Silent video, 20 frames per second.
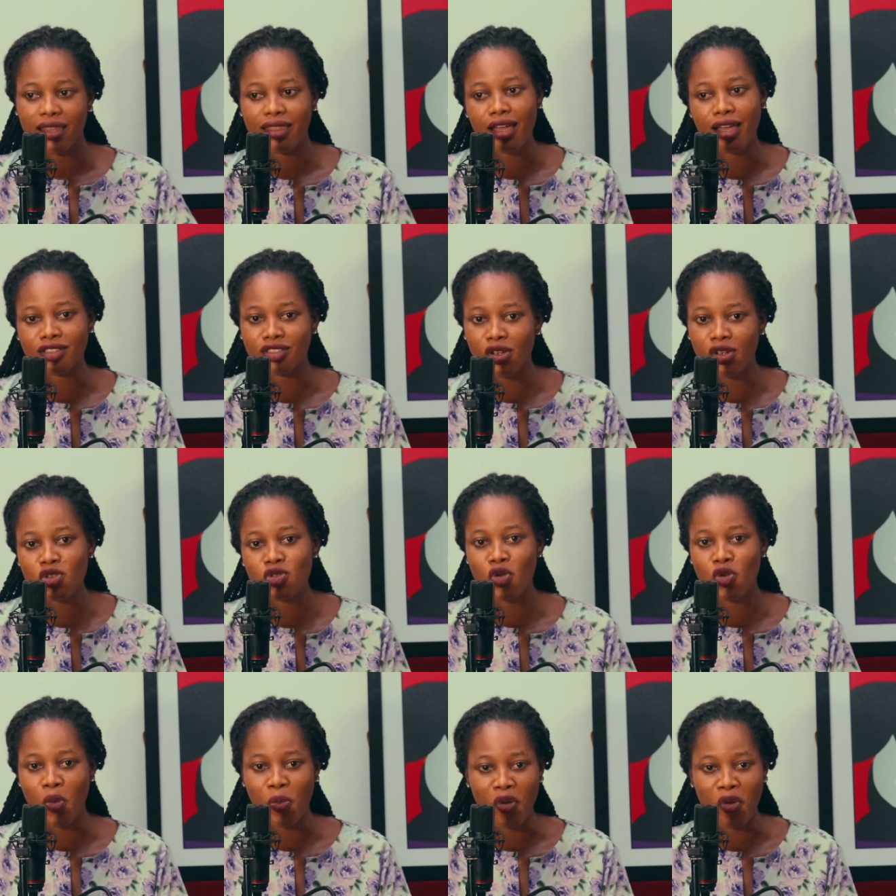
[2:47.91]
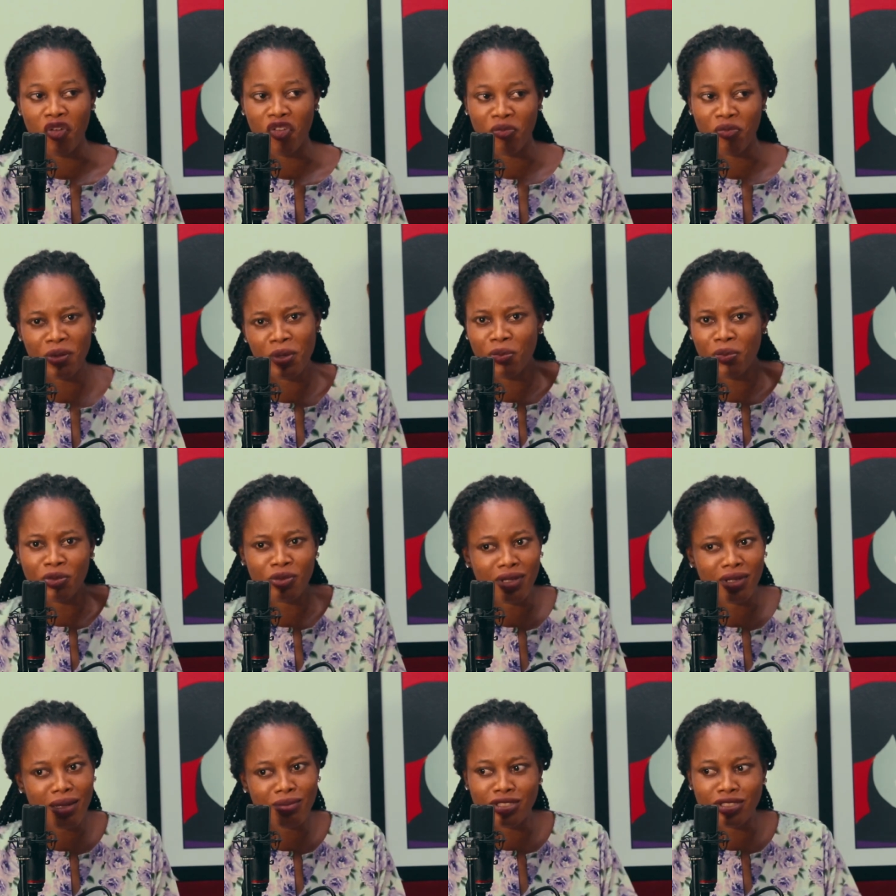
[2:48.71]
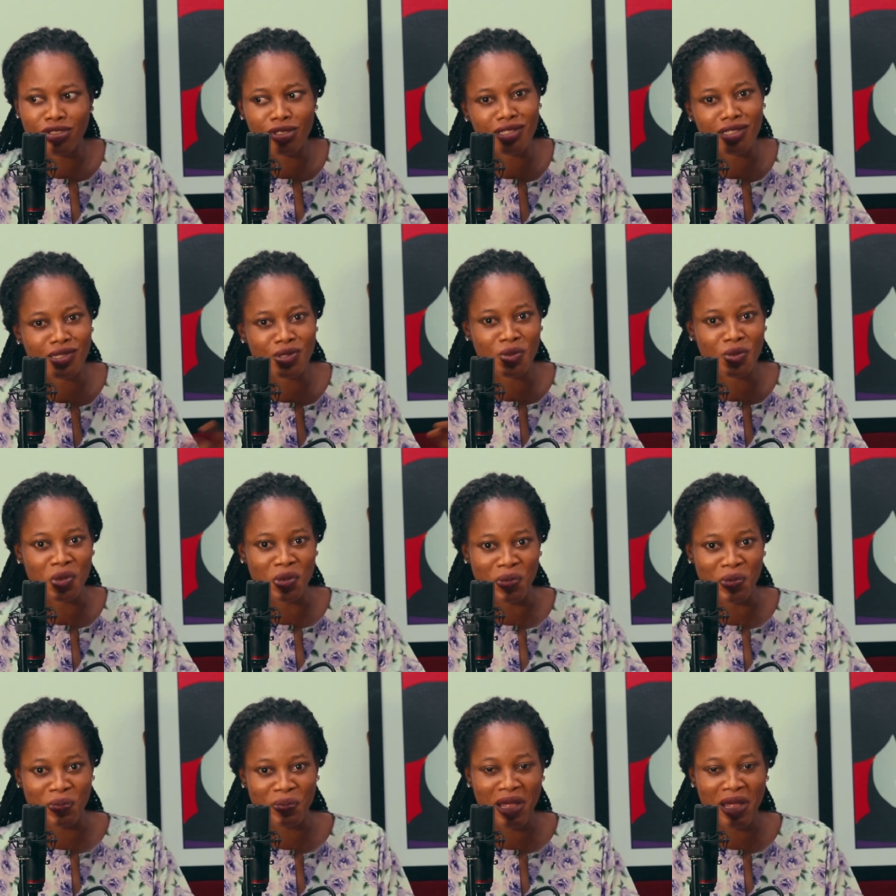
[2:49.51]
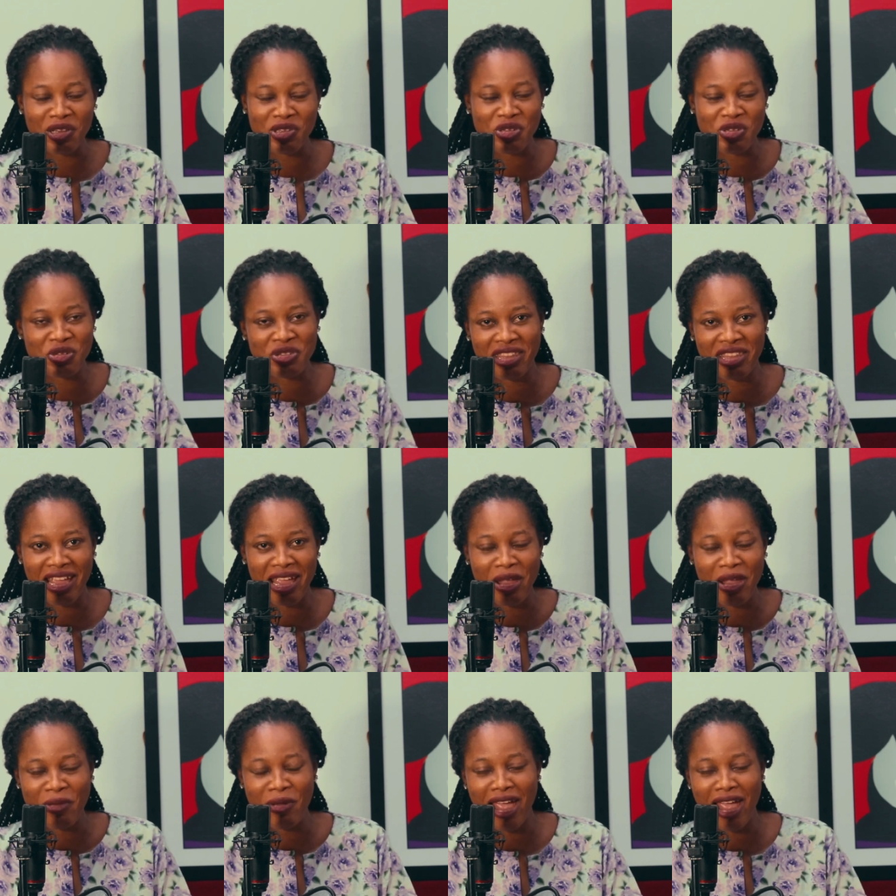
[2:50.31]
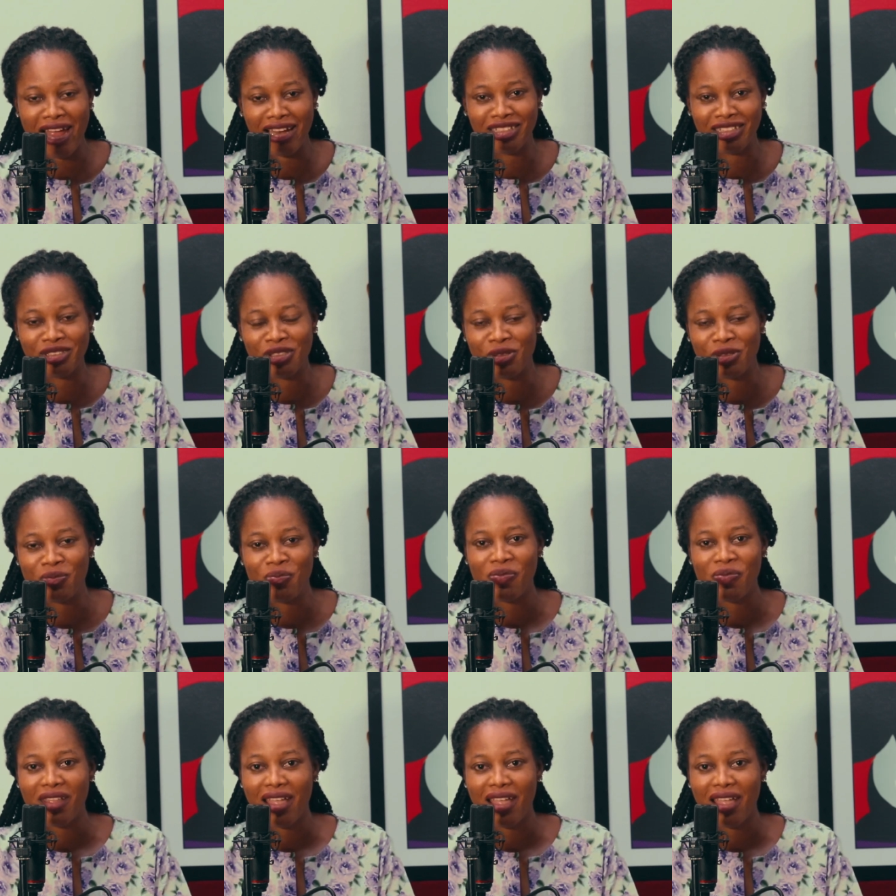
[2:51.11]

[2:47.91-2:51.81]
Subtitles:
They're just group of people, let me just pass through there and